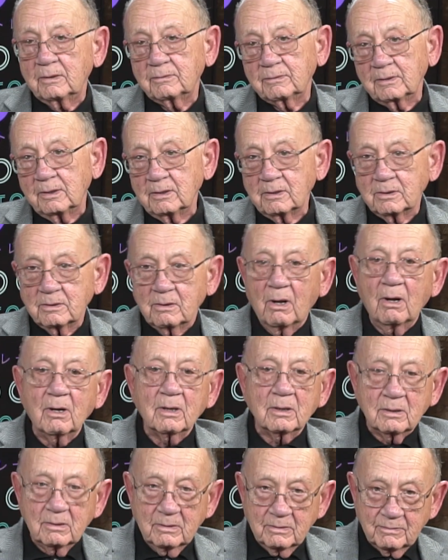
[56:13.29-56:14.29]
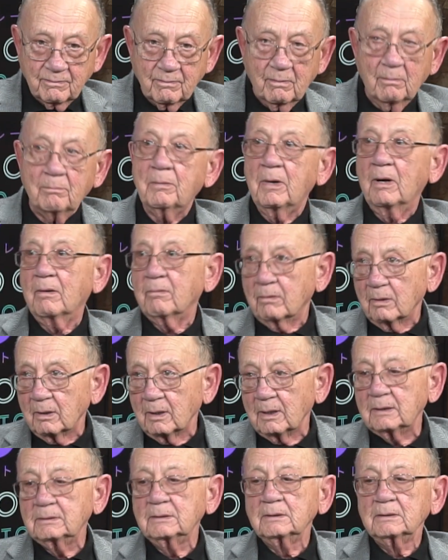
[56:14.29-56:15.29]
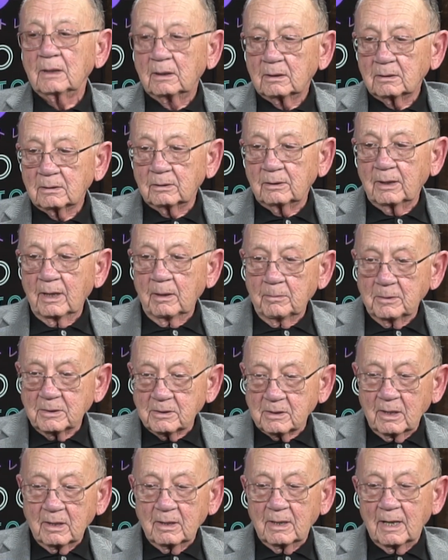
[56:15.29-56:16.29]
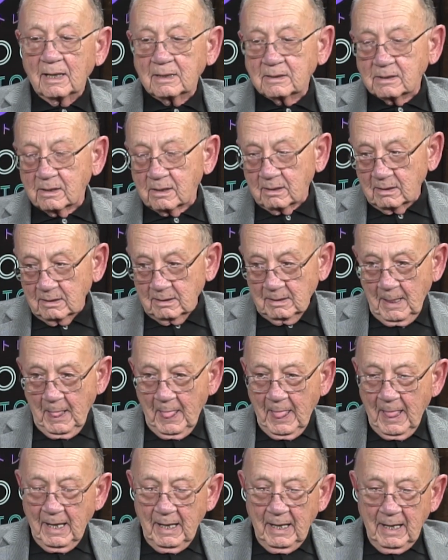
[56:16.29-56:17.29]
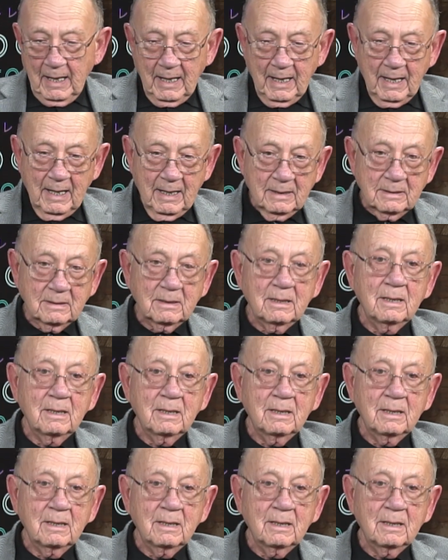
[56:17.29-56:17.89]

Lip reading: and his daughter is from Beverly. Her name is Adnasa. And